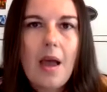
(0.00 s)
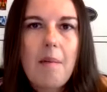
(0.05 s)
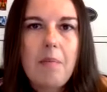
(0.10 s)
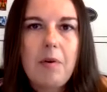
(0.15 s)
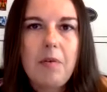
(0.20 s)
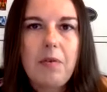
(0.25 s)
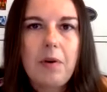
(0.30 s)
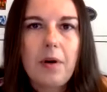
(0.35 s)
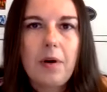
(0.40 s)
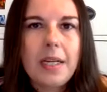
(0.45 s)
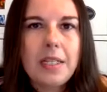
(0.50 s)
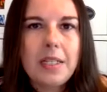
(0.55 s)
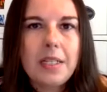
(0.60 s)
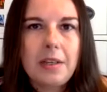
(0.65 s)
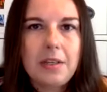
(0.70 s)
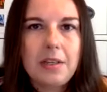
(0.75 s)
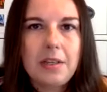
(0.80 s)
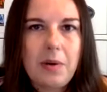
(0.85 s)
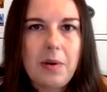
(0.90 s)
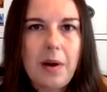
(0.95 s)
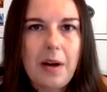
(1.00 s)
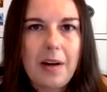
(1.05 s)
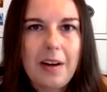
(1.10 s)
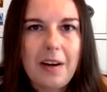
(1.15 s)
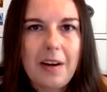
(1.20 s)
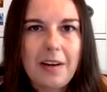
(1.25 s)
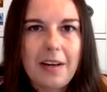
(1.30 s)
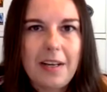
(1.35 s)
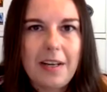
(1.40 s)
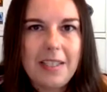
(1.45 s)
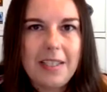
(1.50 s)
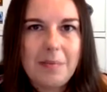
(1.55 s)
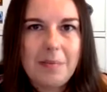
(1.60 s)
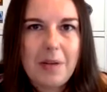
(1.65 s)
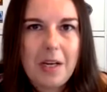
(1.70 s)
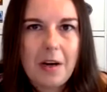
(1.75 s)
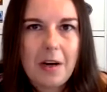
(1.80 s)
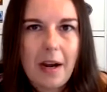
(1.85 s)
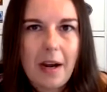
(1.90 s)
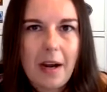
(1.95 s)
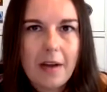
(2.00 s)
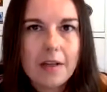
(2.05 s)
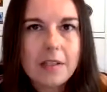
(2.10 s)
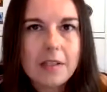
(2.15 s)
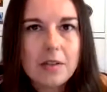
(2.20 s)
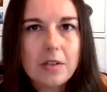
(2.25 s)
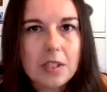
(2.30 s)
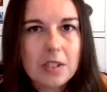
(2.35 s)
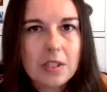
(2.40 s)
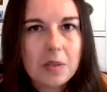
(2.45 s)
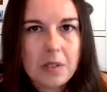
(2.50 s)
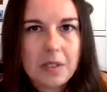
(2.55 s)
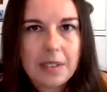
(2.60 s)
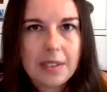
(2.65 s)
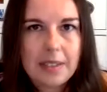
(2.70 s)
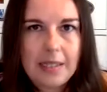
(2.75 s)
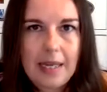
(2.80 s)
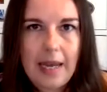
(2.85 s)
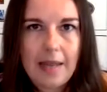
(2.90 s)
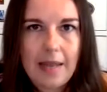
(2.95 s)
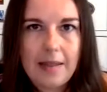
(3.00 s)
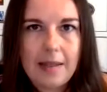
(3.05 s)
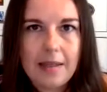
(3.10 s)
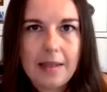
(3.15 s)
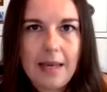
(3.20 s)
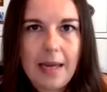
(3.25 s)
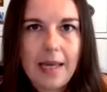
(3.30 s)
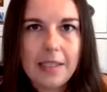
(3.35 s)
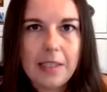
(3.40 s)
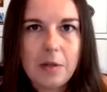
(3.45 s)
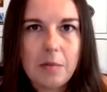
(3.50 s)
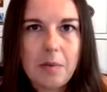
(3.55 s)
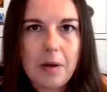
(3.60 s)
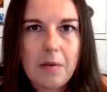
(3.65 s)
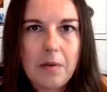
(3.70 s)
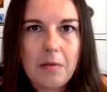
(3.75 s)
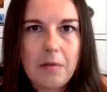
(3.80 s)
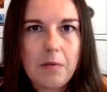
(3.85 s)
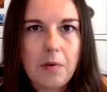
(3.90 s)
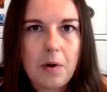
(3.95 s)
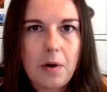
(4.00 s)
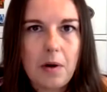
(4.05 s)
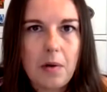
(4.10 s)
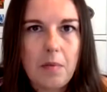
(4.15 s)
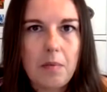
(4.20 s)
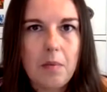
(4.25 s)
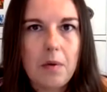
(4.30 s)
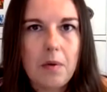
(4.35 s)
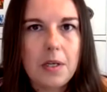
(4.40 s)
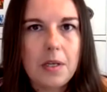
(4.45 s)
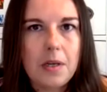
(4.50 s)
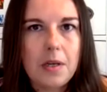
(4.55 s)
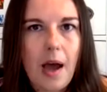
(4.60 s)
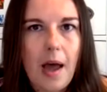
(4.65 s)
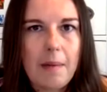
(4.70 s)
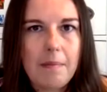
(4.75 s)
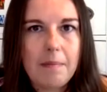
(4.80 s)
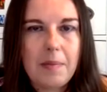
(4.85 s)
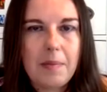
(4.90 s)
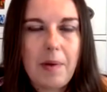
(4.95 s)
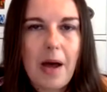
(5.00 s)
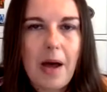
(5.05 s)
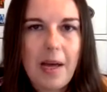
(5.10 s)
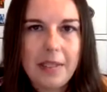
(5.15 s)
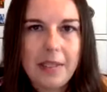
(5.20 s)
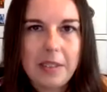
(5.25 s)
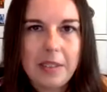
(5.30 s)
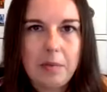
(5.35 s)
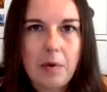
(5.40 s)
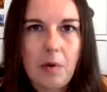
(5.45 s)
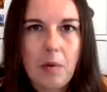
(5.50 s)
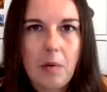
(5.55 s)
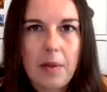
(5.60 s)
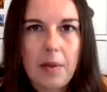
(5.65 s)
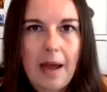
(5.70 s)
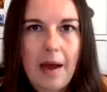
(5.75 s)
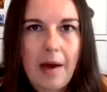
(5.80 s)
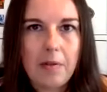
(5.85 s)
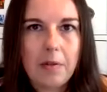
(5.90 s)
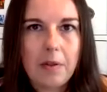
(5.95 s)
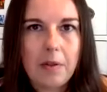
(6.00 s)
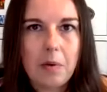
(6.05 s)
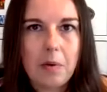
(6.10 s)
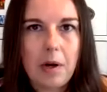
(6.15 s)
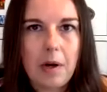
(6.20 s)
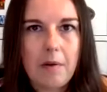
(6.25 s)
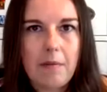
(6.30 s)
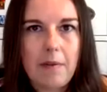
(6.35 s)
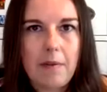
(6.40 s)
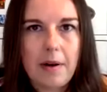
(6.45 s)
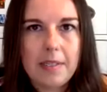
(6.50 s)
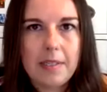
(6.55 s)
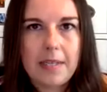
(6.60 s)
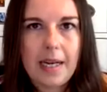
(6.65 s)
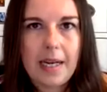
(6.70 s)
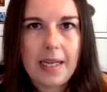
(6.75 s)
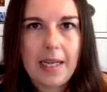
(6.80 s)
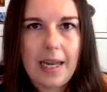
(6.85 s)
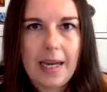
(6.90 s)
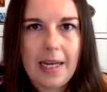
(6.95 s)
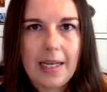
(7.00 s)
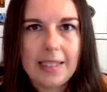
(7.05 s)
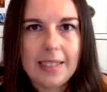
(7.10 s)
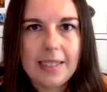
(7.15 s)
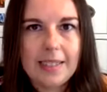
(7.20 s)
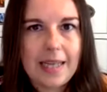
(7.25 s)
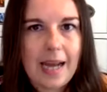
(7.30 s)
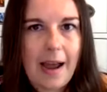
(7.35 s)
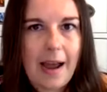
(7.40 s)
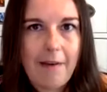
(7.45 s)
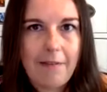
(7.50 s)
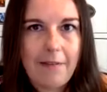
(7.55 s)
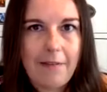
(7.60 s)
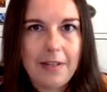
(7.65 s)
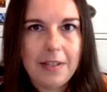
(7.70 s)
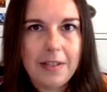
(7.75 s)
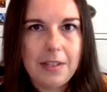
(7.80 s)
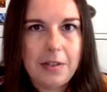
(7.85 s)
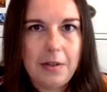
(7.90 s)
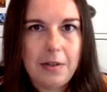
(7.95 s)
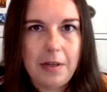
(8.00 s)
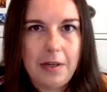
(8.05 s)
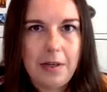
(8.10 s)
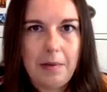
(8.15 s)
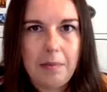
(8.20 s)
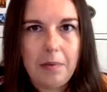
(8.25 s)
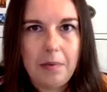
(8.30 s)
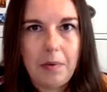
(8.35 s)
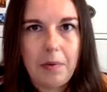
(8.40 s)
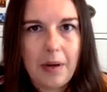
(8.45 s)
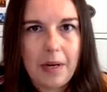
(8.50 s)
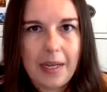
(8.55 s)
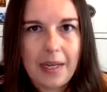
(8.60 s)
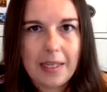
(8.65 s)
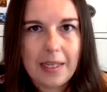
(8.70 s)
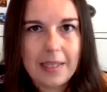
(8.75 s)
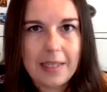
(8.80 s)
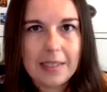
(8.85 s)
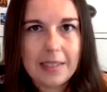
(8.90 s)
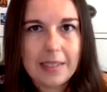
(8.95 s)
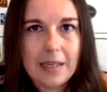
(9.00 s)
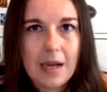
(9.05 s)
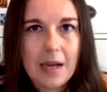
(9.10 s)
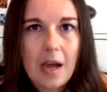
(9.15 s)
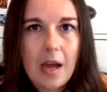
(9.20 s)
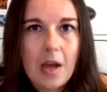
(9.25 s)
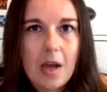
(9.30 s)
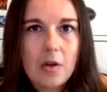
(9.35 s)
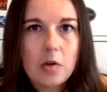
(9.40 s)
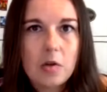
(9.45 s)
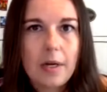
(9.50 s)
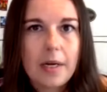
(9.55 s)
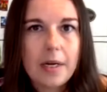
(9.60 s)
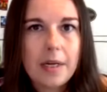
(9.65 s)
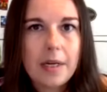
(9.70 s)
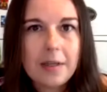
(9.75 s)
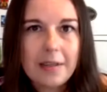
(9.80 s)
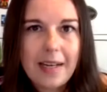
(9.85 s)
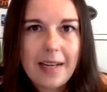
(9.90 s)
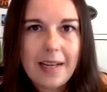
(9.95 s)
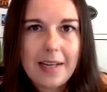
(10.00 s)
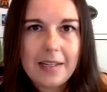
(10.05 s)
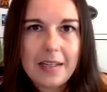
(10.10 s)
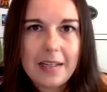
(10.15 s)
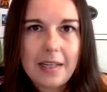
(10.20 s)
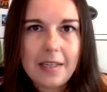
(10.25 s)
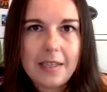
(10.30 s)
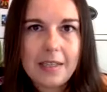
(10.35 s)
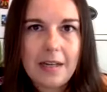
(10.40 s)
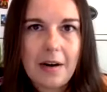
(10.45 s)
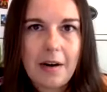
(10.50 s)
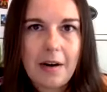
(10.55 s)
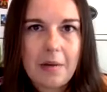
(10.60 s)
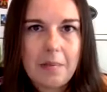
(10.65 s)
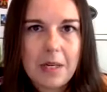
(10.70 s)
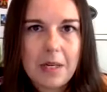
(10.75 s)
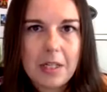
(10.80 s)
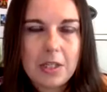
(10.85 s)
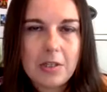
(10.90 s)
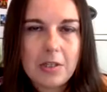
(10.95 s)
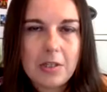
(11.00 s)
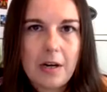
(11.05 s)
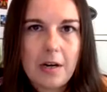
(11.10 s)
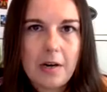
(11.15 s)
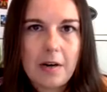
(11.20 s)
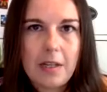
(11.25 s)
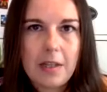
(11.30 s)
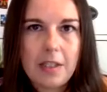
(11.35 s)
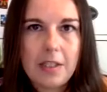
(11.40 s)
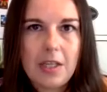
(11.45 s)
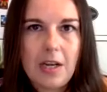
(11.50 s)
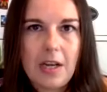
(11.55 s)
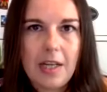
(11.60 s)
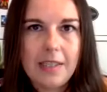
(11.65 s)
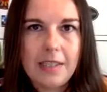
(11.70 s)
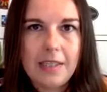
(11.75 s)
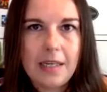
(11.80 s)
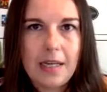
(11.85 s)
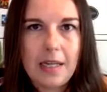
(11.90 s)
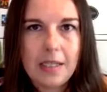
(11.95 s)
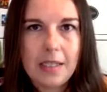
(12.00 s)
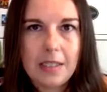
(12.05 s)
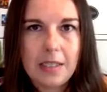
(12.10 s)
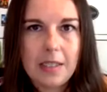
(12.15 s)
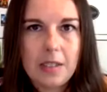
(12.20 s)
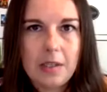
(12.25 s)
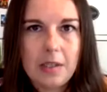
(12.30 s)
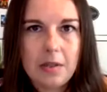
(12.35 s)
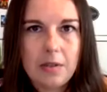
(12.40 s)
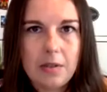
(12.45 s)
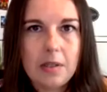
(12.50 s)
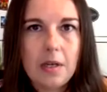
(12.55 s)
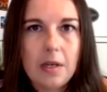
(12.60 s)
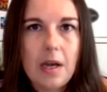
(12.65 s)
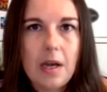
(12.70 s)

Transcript: Before I turn to our current speaker, I also just want to say that the Hesselbein Forum would not be possible without the work of our dedicated staff and student employees. Doreen Hernandez, our administrator at the Johnson Institute,